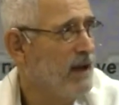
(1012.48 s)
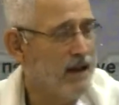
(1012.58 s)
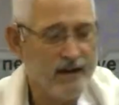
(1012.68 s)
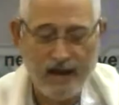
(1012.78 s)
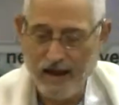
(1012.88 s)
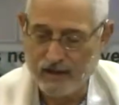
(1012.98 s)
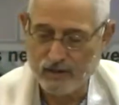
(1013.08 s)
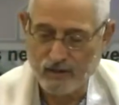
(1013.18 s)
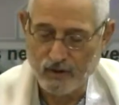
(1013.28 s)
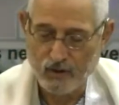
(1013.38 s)
And
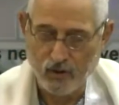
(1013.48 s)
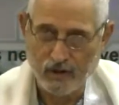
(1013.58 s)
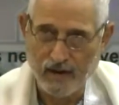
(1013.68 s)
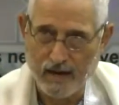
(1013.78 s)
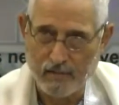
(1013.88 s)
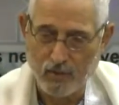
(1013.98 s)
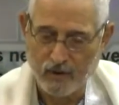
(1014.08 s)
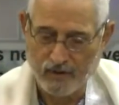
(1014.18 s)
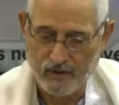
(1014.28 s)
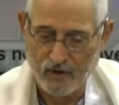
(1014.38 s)
Ezra took that
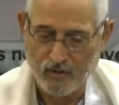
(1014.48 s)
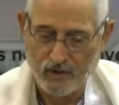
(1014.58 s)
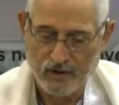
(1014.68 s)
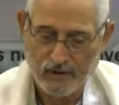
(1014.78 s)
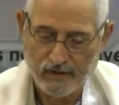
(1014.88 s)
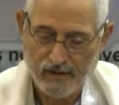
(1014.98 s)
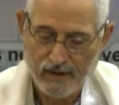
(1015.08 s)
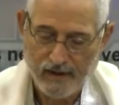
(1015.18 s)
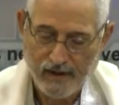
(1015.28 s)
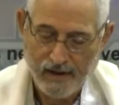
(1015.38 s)
book of Torah,
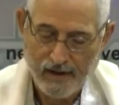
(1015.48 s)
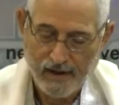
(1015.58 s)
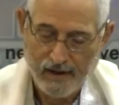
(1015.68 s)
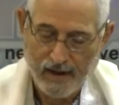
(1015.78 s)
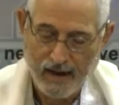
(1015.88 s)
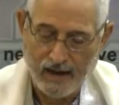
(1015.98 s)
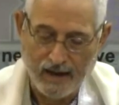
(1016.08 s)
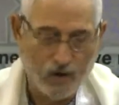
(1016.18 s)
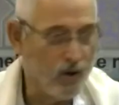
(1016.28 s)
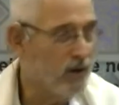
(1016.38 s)
and
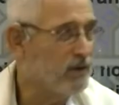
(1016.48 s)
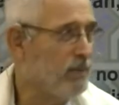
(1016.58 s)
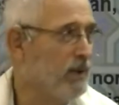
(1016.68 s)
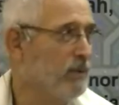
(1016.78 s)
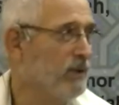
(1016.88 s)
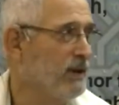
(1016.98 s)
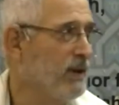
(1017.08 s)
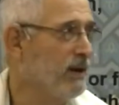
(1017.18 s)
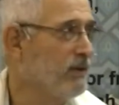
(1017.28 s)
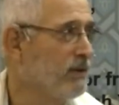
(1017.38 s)
he called the people
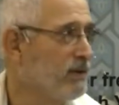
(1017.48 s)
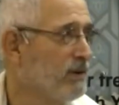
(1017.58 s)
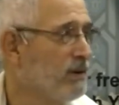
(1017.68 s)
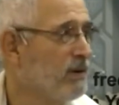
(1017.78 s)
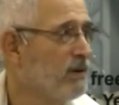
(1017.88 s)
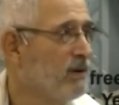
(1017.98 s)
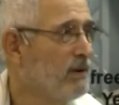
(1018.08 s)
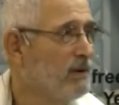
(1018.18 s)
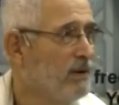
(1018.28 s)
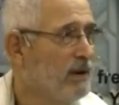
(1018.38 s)
together,
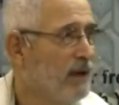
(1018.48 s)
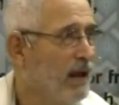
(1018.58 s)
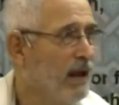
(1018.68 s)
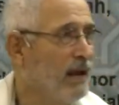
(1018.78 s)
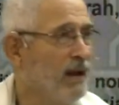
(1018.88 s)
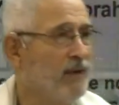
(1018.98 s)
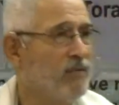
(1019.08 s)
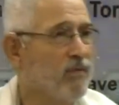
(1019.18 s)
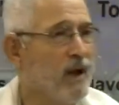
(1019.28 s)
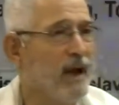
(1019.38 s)
and he
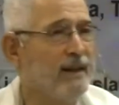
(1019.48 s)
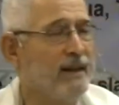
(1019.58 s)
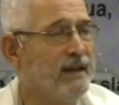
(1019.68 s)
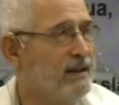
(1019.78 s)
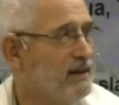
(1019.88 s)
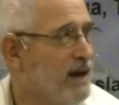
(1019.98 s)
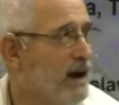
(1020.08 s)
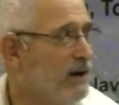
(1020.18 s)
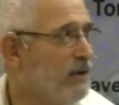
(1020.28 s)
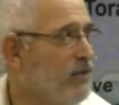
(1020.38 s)
read the
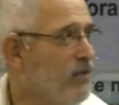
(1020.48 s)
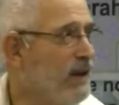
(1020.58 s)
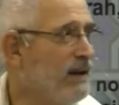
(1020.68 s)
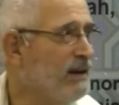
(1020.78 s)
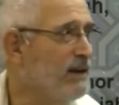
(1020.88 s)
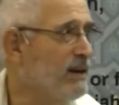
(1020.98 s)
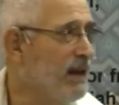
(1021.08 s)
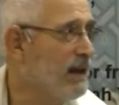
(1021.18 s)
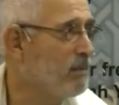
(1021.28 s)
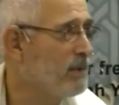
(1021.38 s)
entire thing to
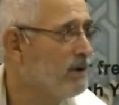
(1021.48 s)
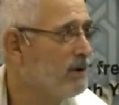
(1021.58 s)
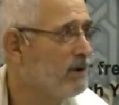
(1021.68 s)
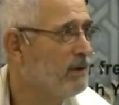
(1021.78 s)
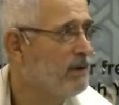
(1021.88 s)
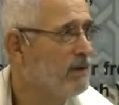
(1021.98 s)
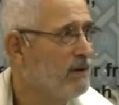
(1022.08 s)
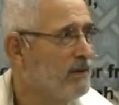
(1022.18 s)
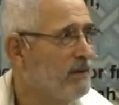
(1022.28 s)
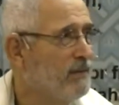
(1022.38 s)
them
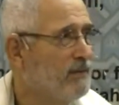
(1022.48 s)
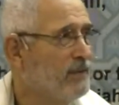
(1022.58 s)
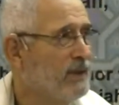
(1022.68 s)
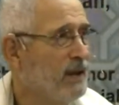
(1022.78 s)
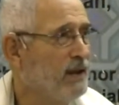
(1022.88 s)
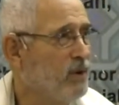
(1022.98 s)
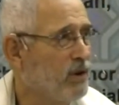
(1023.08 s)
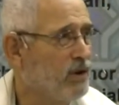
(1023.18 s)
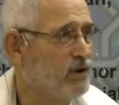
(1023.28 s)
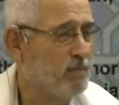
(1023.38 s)
in
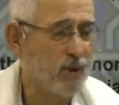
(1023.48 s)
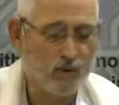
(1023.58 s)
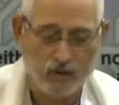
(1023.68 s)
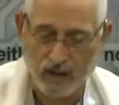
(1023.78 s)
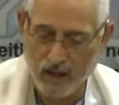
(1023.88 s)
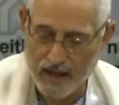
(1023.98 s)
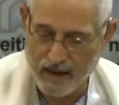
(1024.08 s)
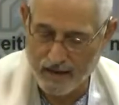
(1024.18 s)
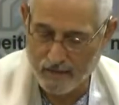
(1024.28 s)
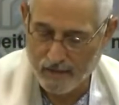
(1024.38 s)
order to
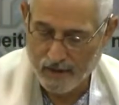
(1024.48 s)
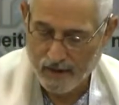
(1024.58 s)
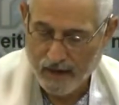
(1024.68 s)
proclaim